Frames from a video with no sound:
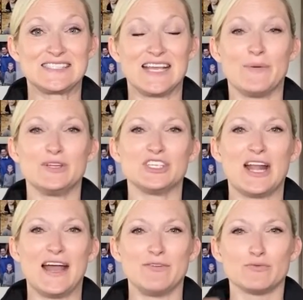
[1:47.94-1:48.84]
and we should
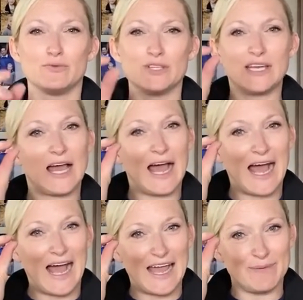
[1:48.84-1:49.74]
have a really
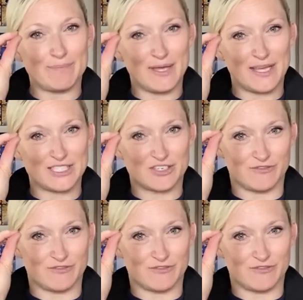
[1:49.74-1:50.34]
high-pitched